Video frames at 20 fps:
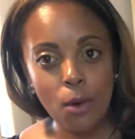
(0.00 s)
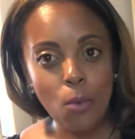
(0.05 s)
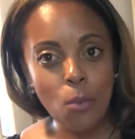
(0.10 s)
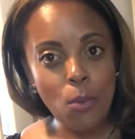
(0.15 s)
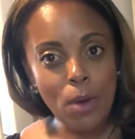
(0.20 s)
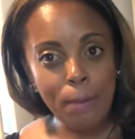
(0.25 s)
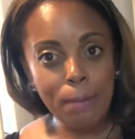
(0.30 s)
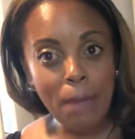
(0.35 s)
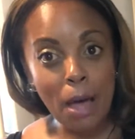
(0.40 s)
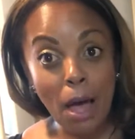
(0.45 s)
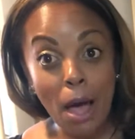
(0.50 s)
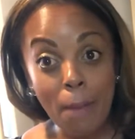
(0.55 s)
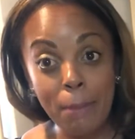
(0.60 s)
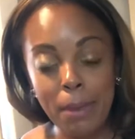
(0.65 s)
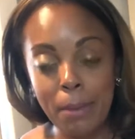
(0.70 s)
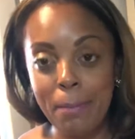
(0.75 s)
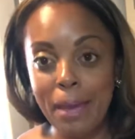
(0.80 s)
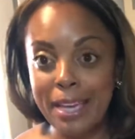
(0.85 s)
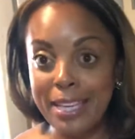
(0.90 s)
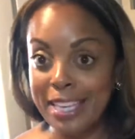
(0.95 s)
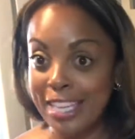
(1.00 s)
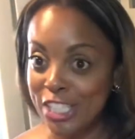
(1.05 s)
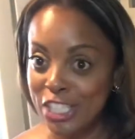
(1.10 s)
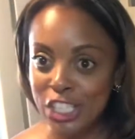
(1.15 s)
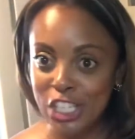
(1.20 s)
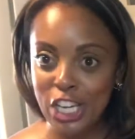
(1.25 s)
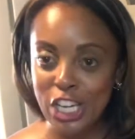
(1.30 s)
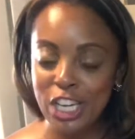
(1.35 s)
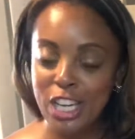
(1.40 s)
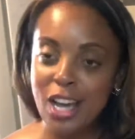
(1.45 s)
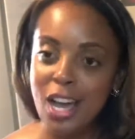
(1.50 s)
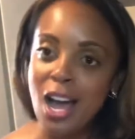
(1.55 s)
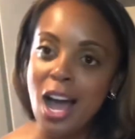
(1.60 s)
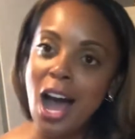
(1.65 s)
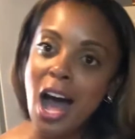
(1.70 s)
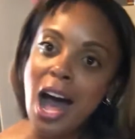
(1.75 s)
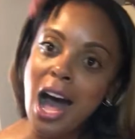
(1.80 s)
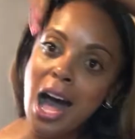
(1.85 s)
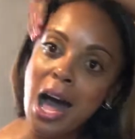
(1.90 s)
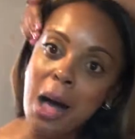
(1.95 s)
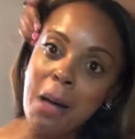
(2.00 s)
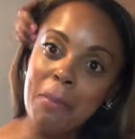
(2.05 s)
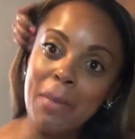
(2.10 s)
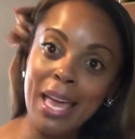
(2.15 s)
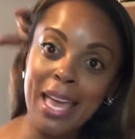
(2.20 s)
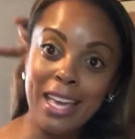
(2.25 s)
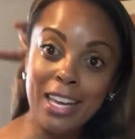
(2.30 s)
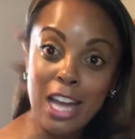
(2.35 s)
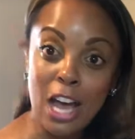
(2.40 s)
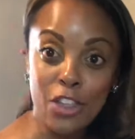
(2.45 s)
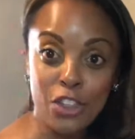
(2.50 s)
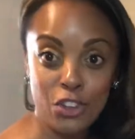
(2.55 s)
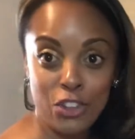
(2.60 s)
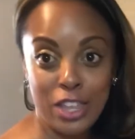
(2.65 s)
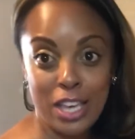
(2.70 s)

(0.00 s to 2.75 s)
whip up in my kitchen, and other